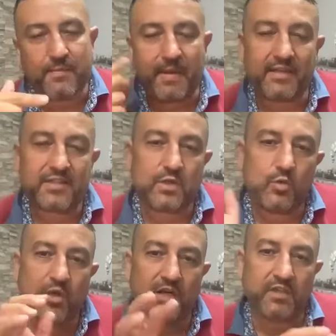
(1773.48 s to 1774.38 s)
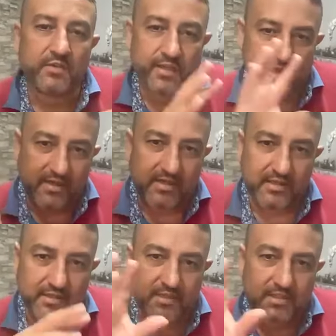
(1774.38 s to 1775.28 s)
doing my mental work
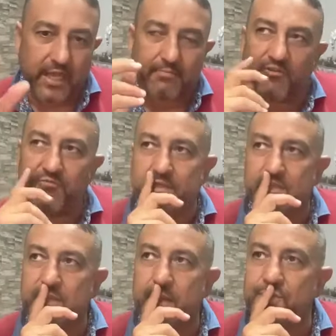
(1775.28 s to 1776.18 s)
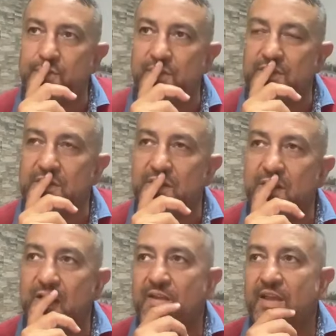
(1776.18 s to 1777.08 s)
regarding this type of perceptions,
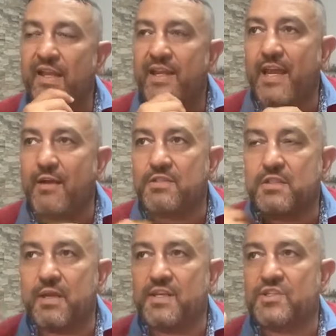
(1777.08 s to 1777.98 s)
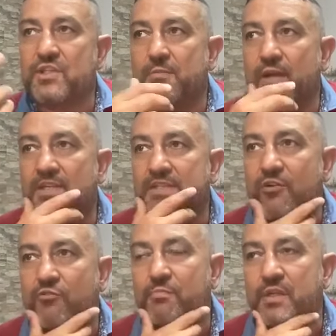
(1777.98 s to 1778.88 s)
and I was imagining
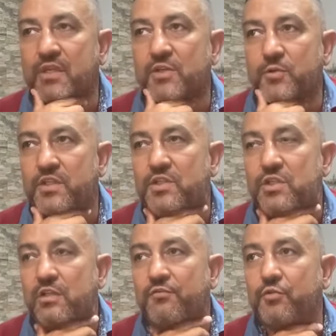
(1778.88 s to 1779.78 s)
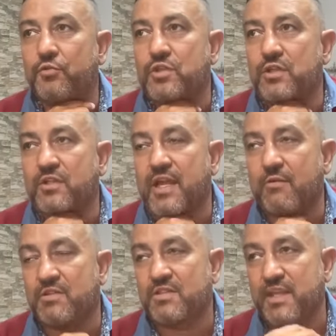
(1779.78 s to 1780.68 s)
myself being rich in the future, and I
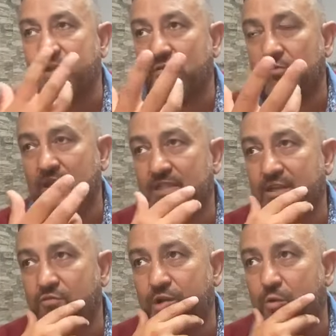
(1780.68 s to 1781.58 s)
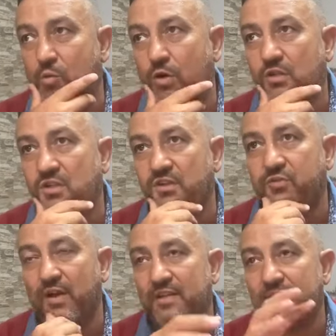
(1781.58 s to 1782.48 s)
was saying to myself, well, what if
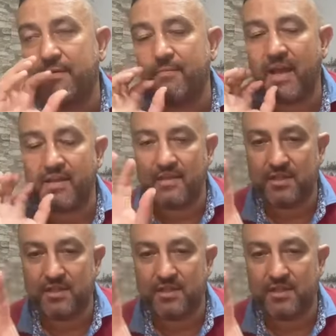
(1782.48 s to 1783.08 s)
one day my